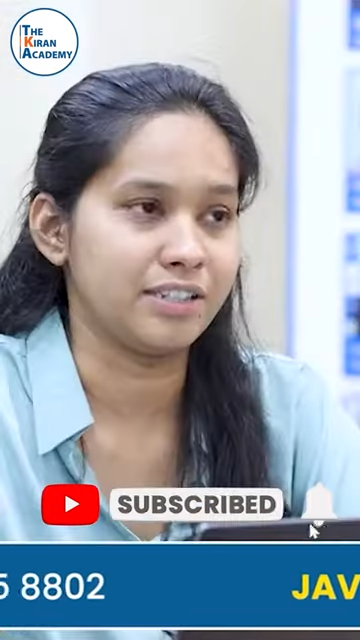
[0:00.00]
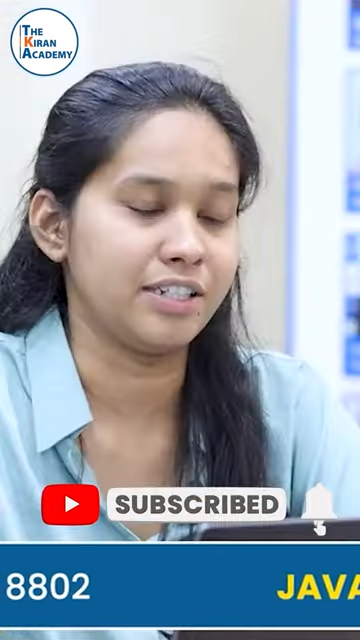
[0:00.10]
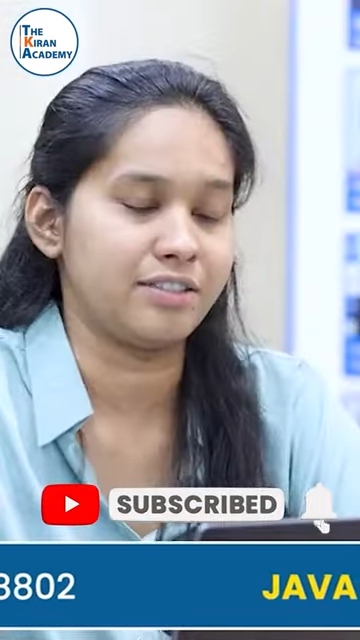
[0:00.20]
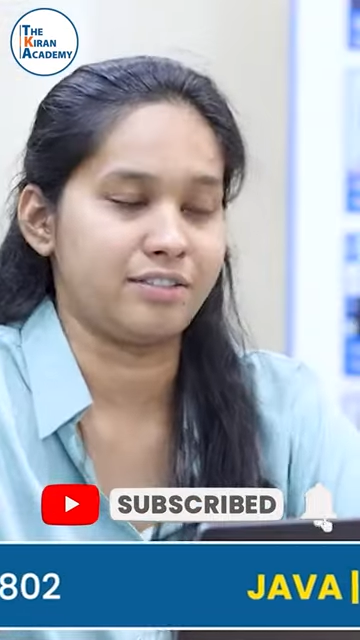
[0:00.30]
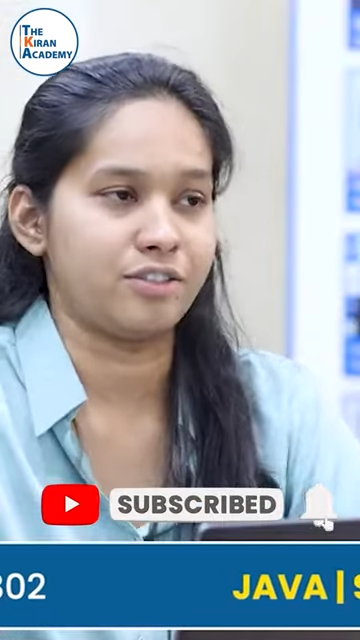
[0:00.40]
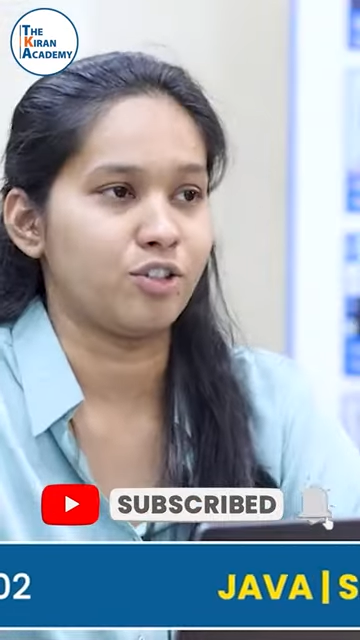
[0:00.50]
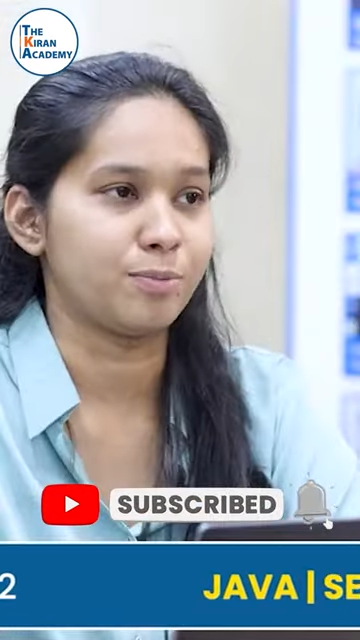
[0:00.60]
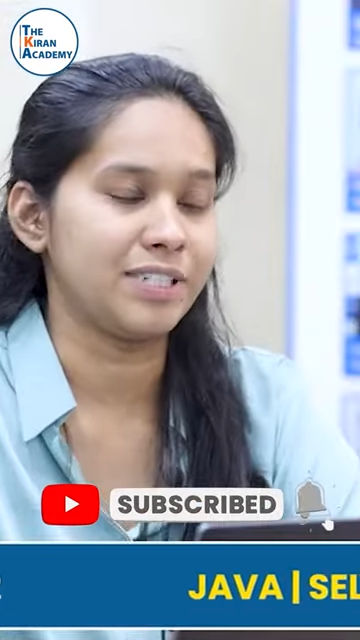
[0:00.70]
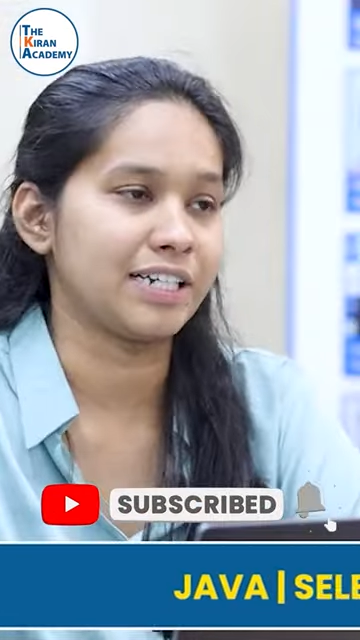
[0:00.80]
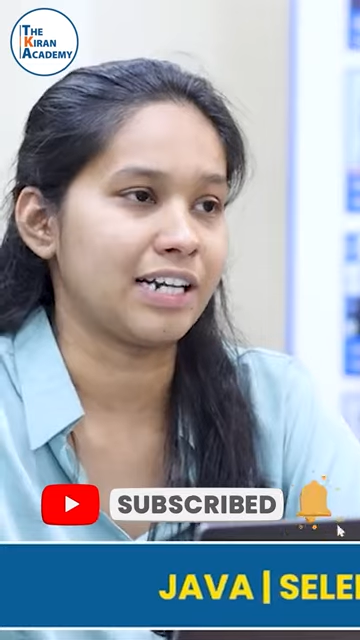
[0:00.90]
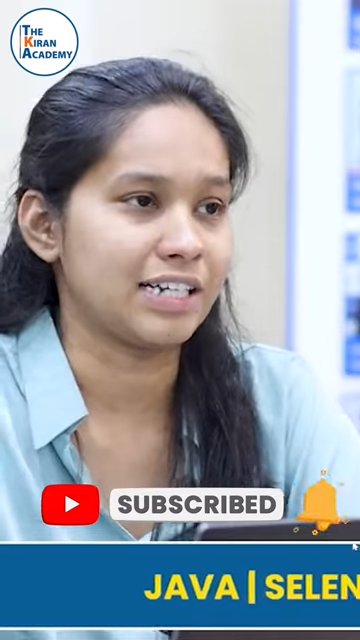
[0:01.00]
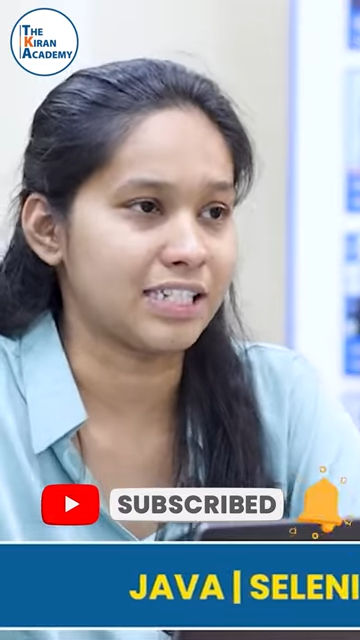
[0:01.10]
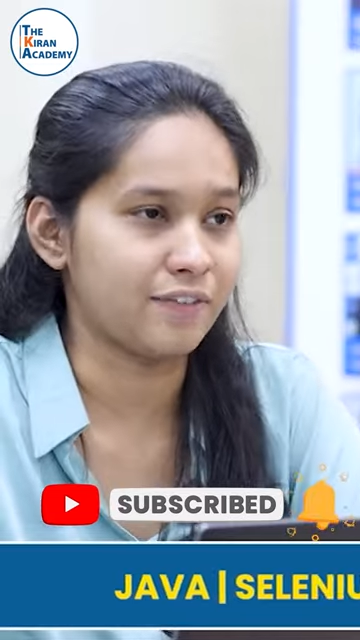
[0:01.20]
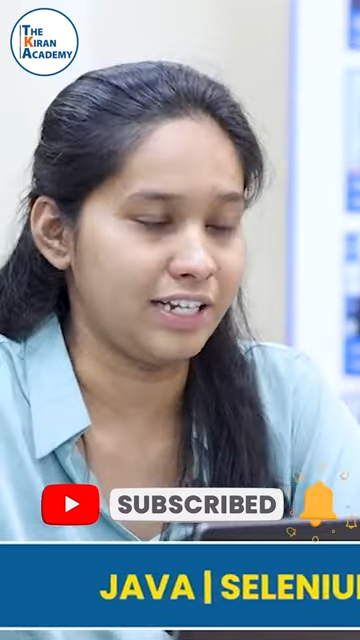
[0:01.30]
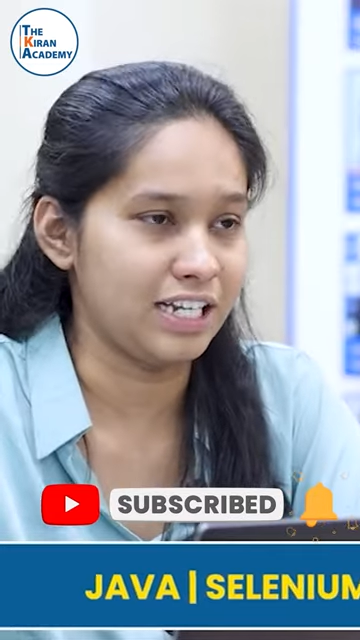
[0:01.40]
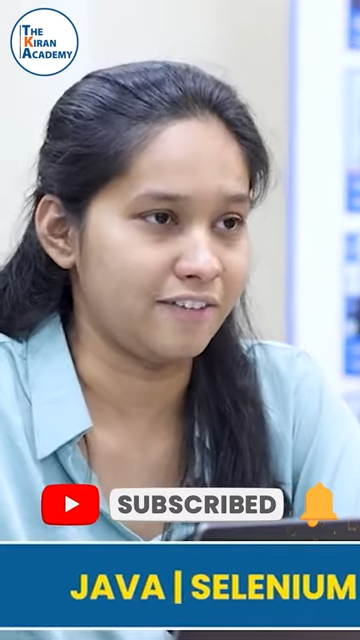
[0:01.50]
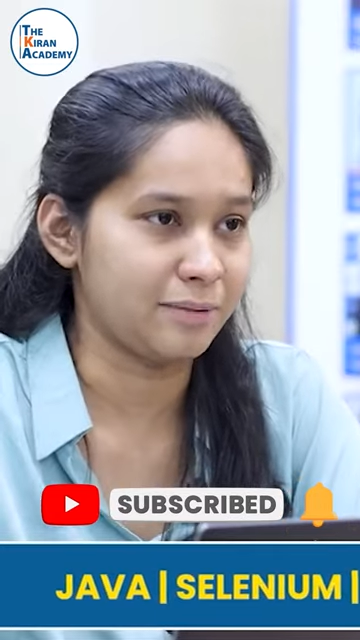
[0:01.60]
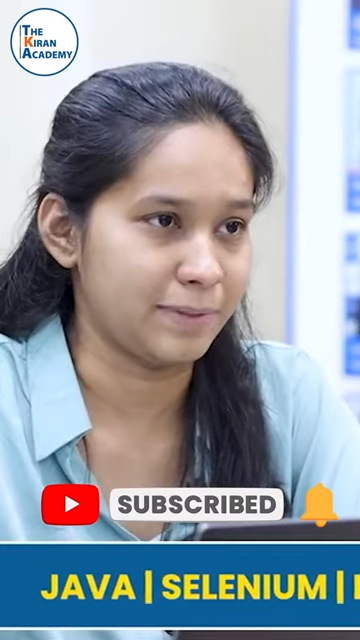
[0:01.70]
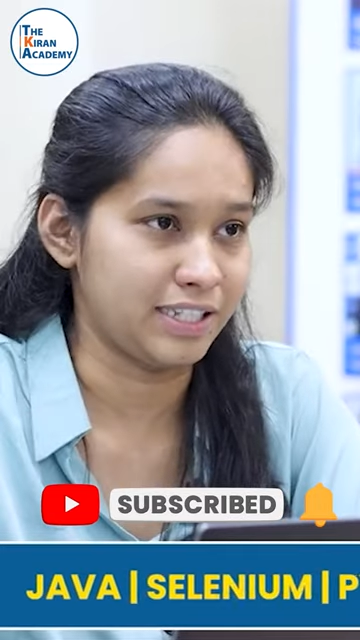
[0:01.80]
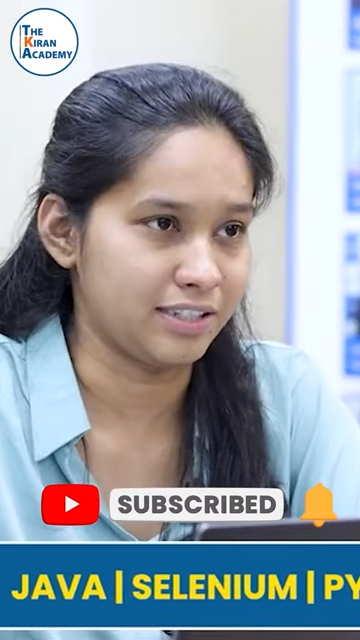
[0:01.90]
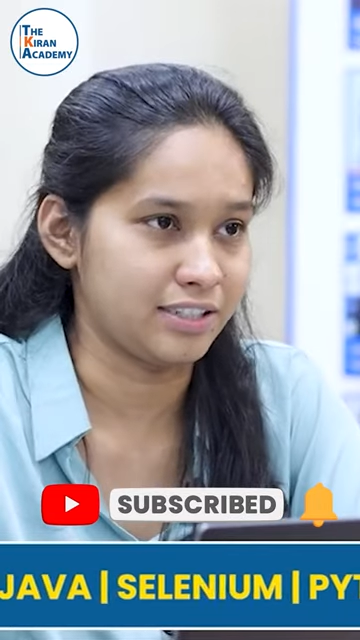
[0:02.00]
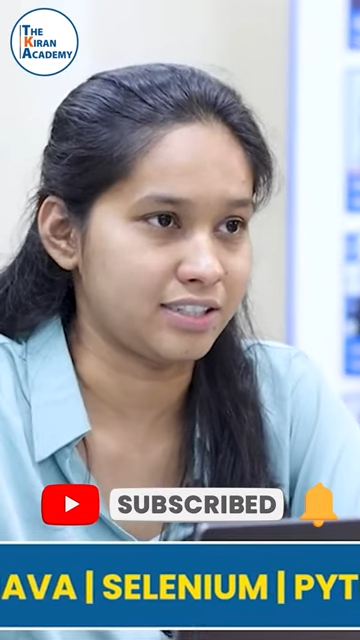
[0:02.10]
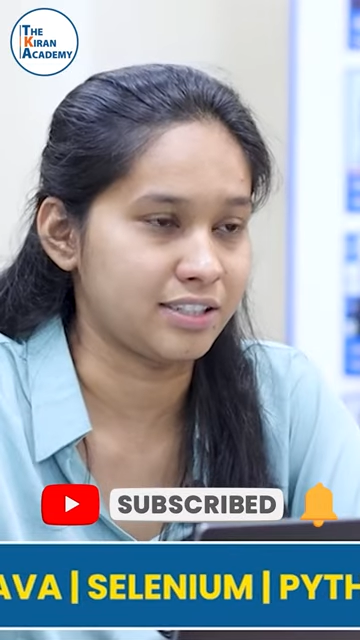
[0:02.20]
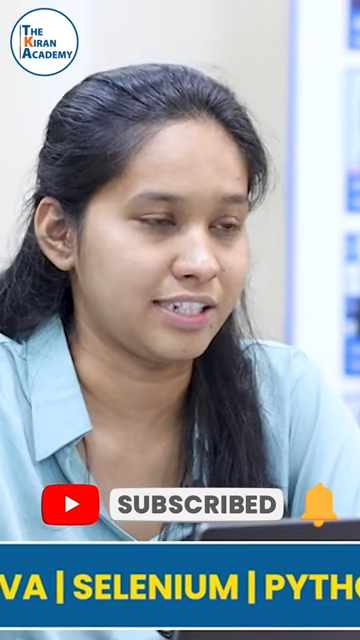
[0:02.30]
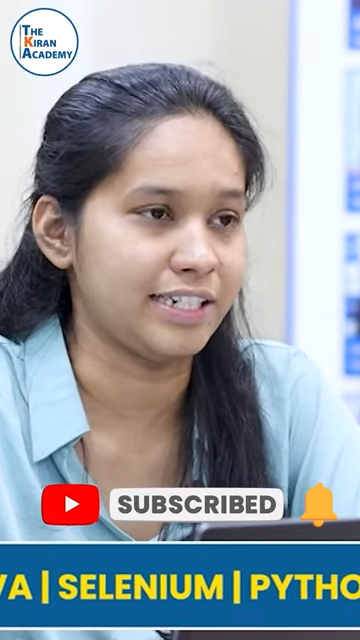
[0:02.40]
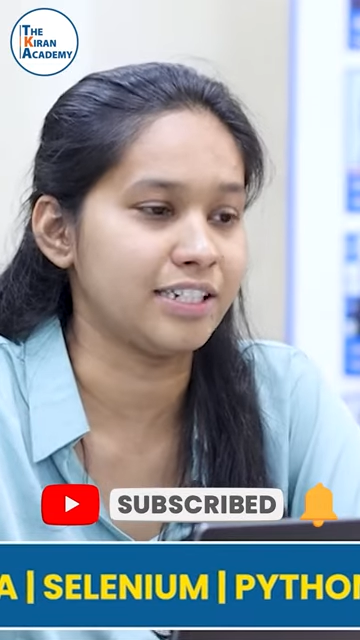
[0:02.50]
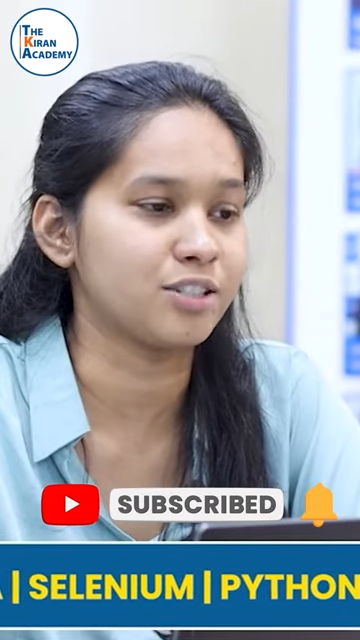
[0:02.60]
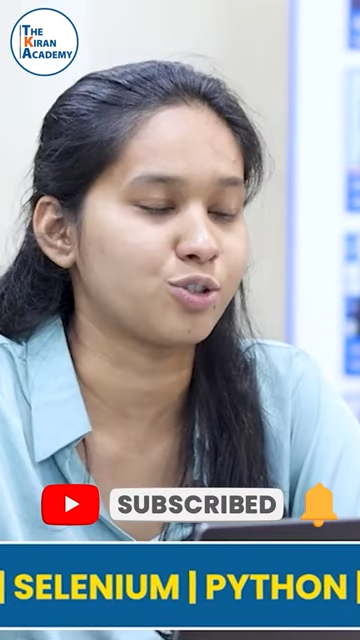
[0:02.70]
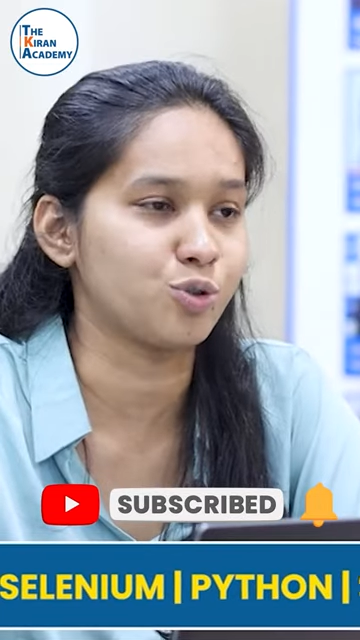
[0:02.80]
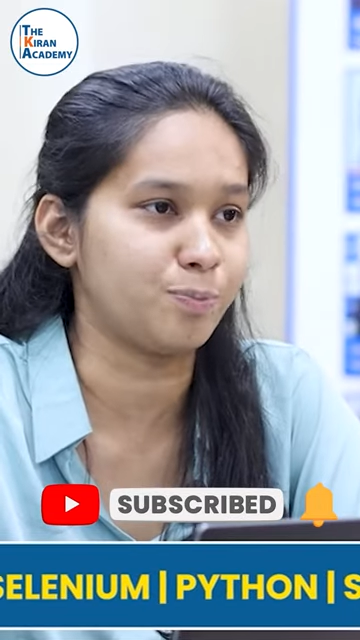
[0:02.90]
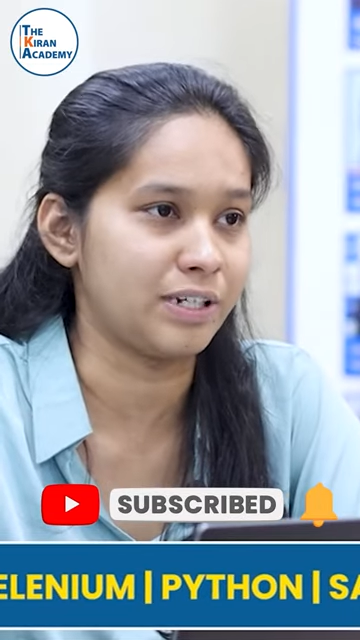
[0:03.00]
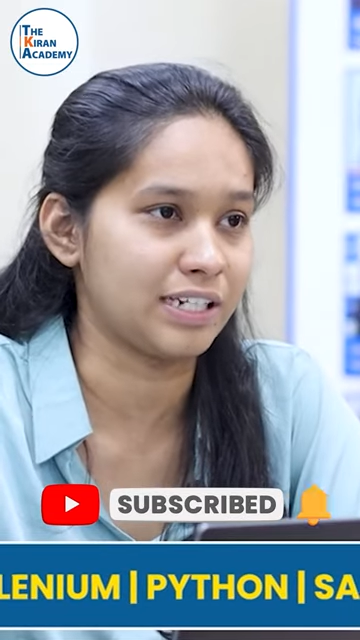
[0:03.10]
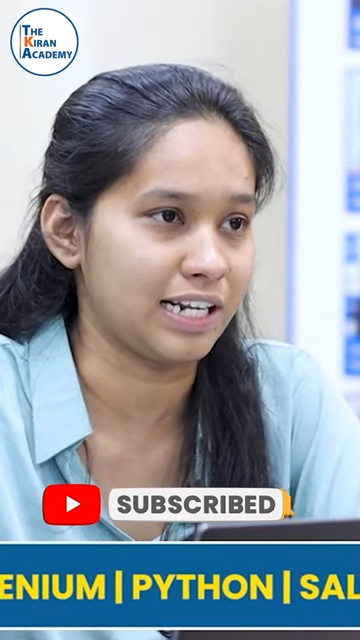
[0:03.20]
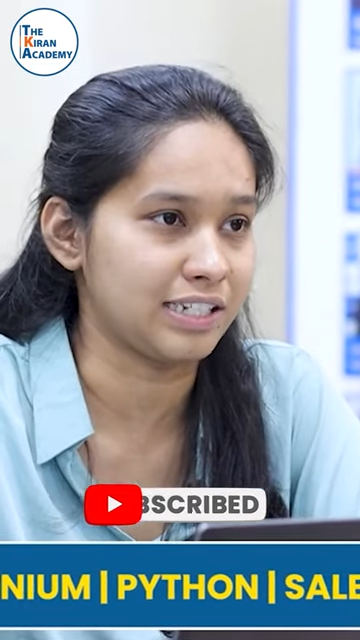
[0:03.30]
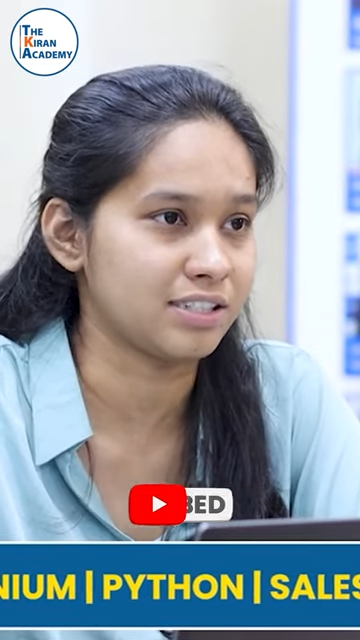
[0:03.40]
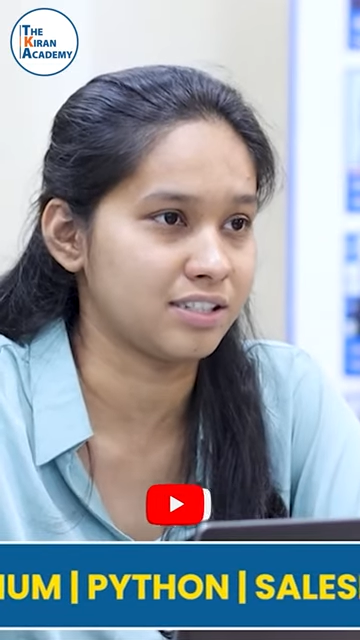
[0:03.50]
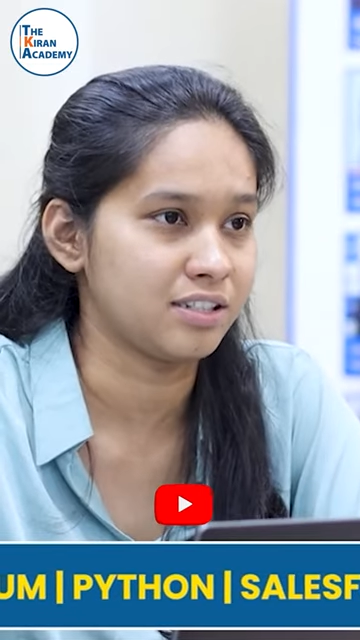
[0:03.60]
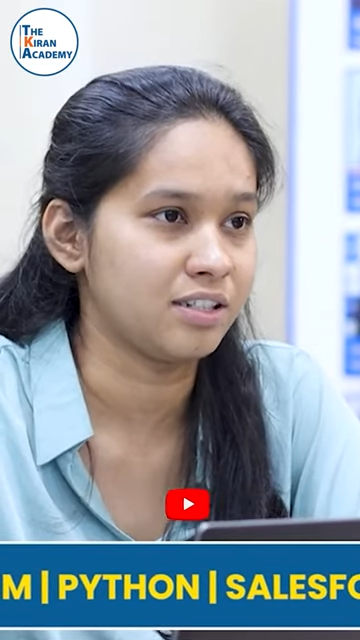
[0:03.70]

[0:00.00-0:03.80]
The object class have 11 methods. It is a super class.